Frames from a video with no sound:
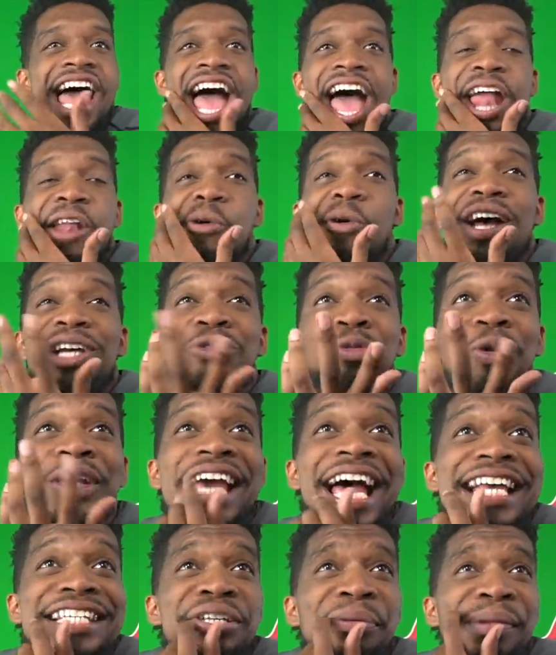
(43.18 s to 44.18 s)
Anyways,
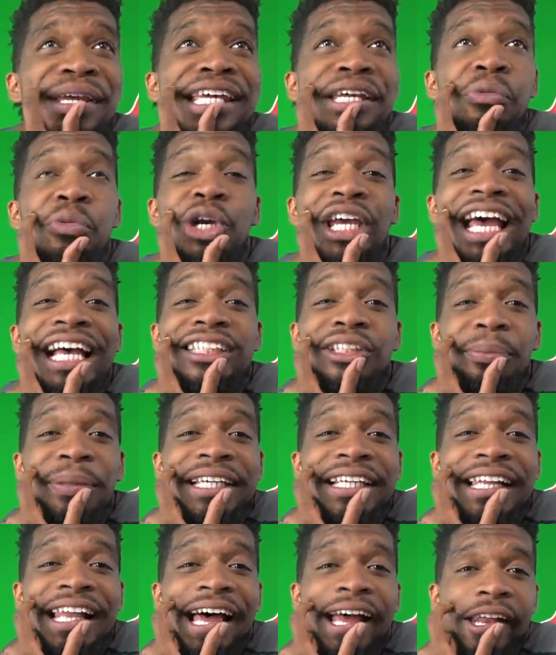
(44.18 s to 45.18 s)
we got some heat. We got some
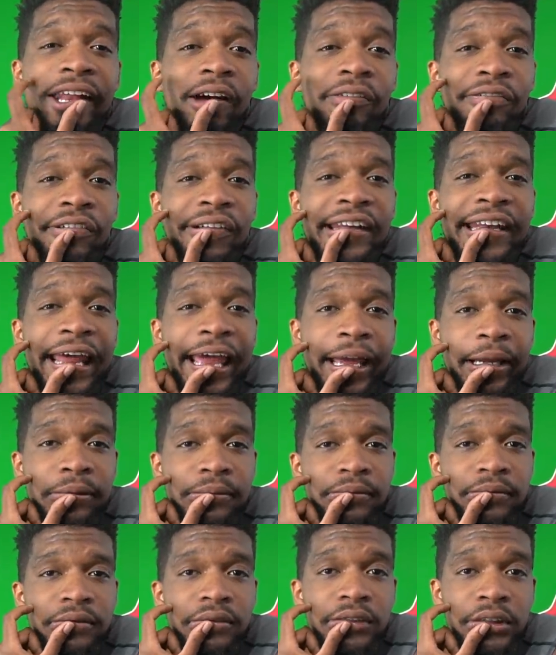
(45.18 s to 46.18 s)
heat lined up for
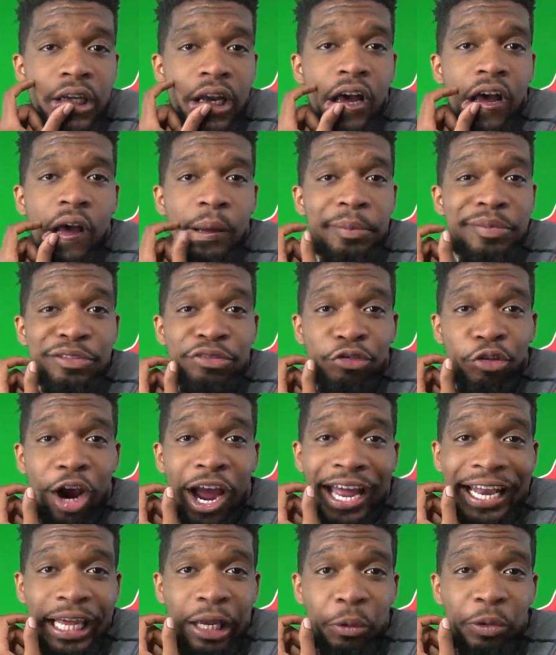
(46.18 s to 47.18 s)
today. It's
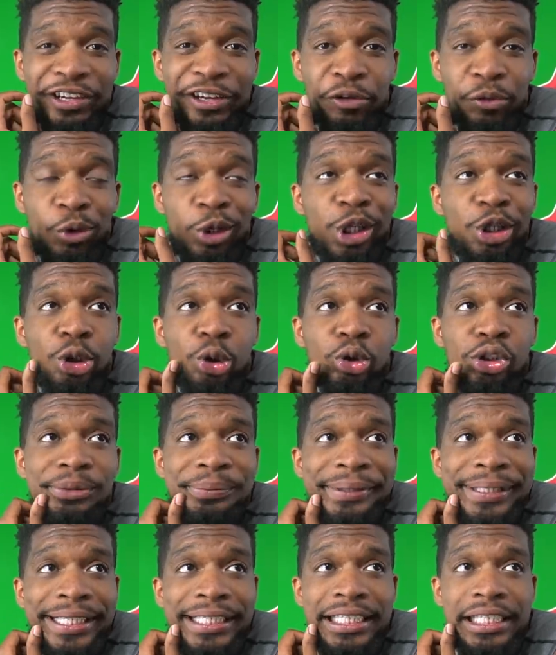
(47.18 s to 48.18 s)
Friday. We can really do
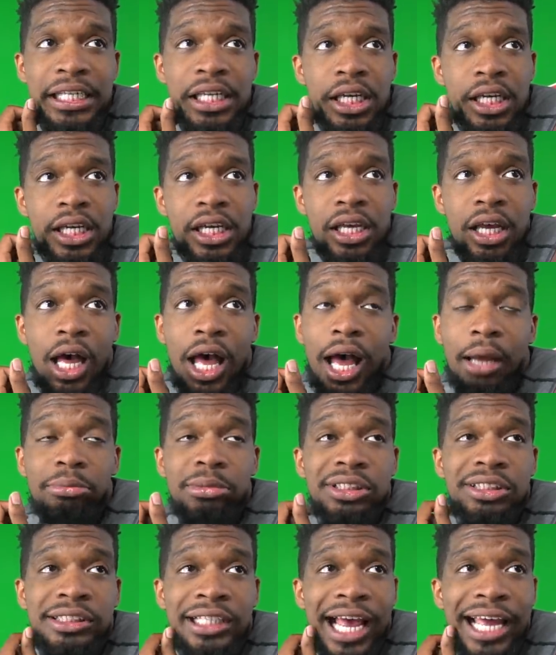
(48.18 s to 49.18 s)
some heat.
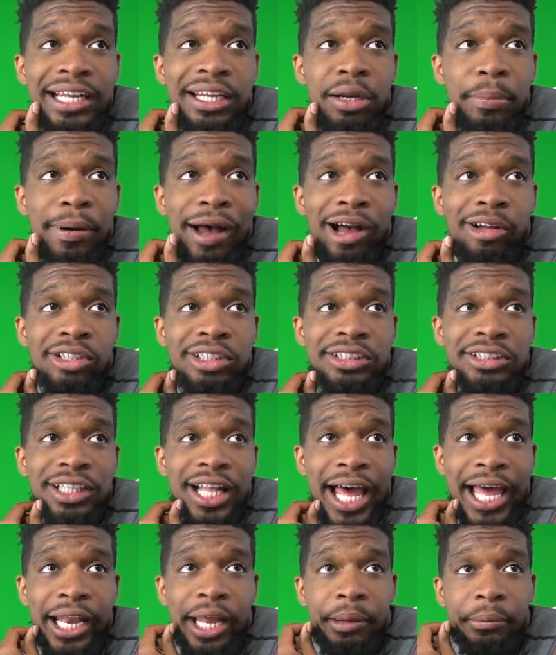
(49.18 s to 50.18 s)
I'm excited about this
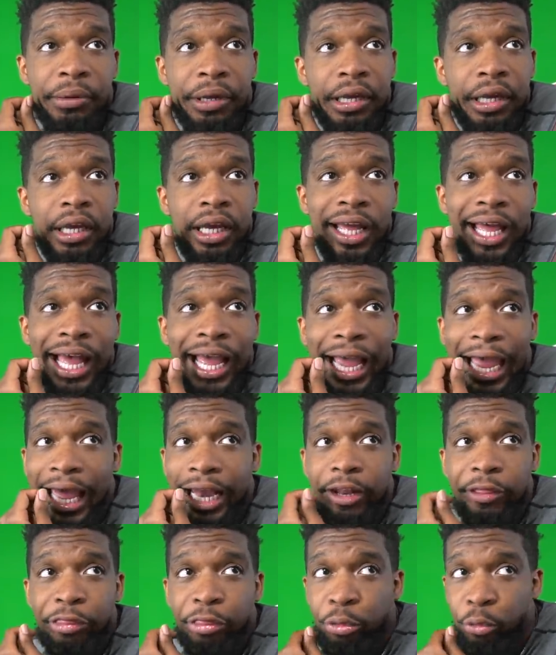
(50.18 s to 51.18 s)
lineup. I
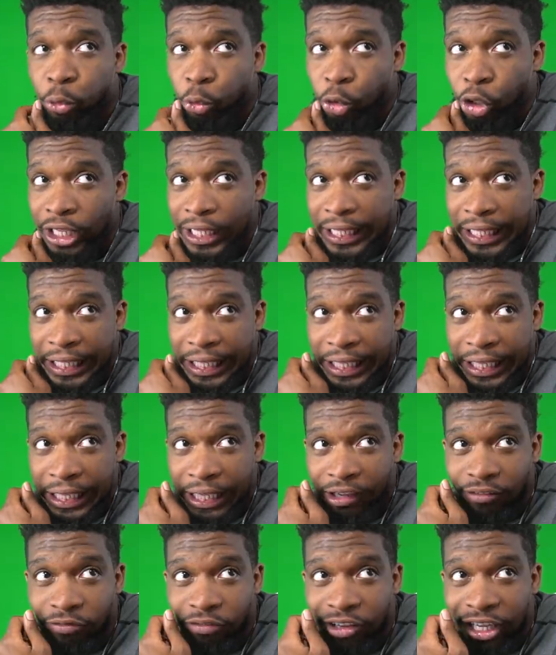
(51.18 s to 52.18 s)
got a
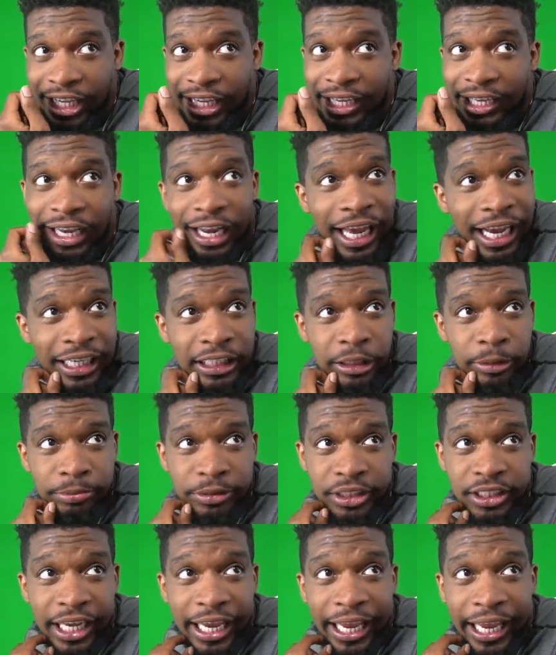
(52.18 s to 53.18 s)
3-vid
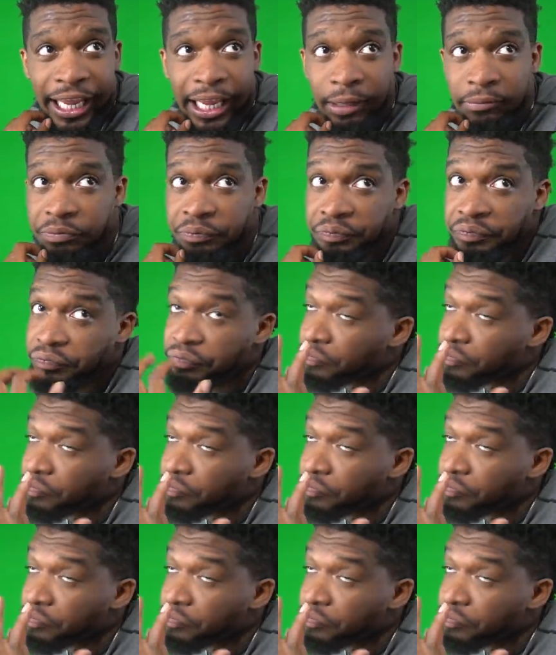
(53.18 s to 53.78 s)
lineup today.